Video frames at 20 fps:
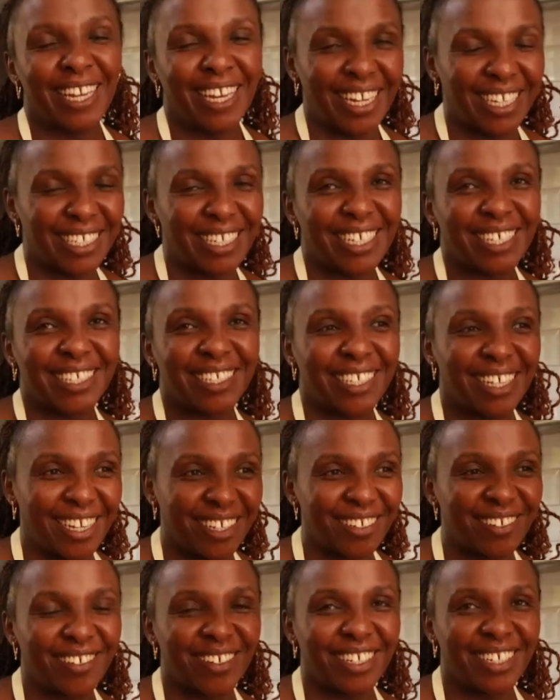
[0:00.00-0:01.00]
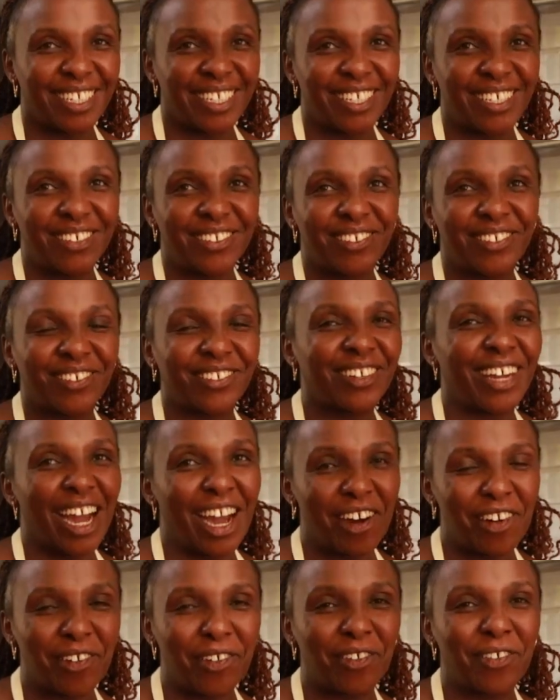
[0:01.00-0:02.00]
let us get ready on
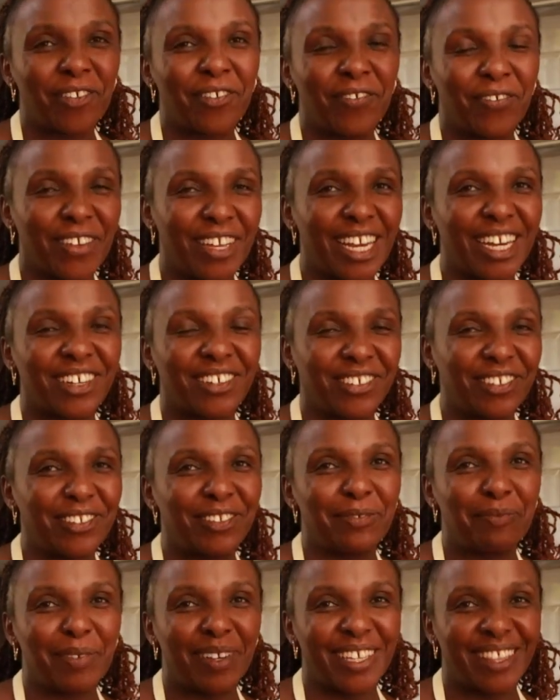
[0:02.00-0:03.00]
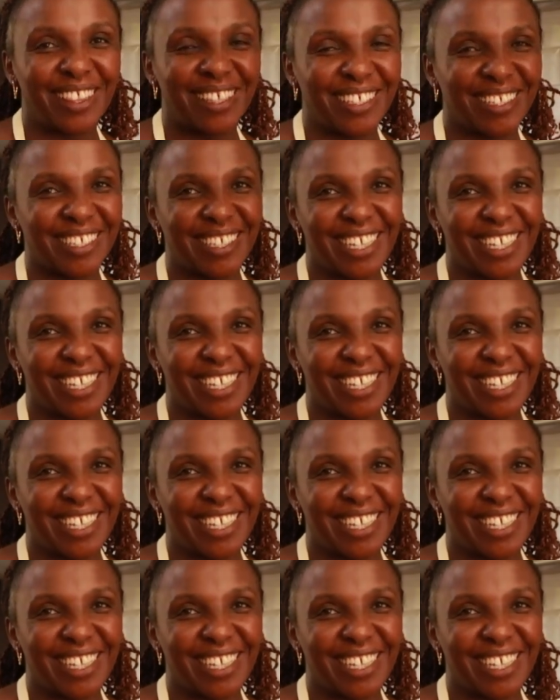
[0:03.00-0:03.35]
how we are going to make this